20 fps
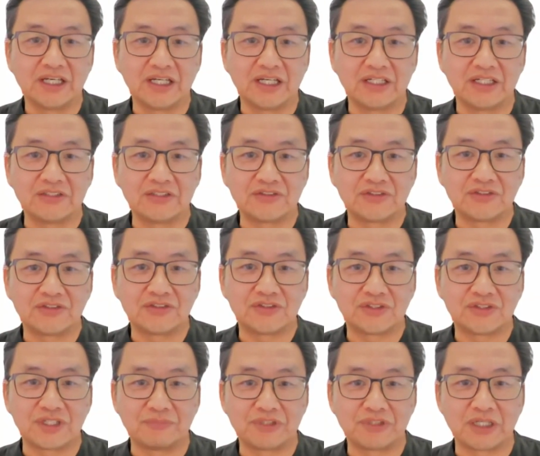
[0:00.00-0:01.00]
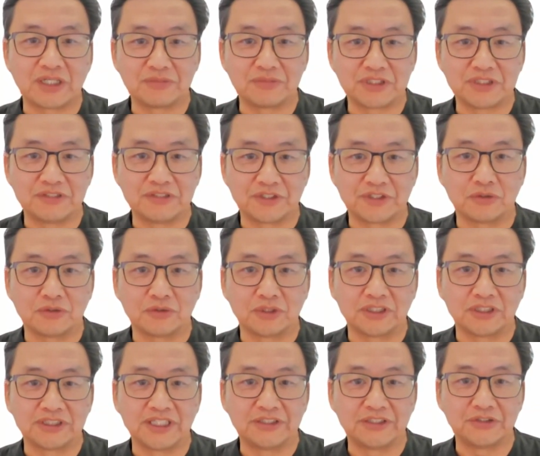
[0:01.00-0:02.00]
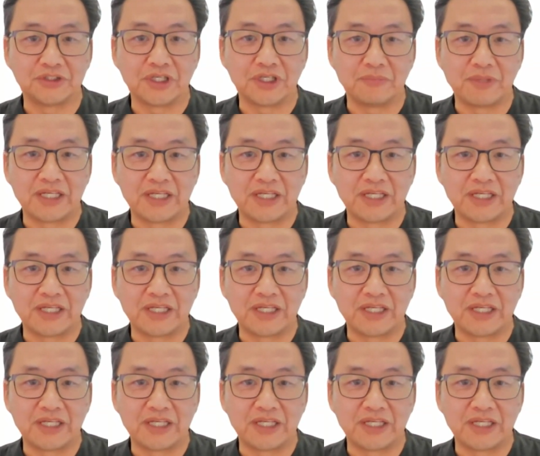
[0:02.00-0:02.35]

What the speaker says: it's sometimes difficult on a day-to-day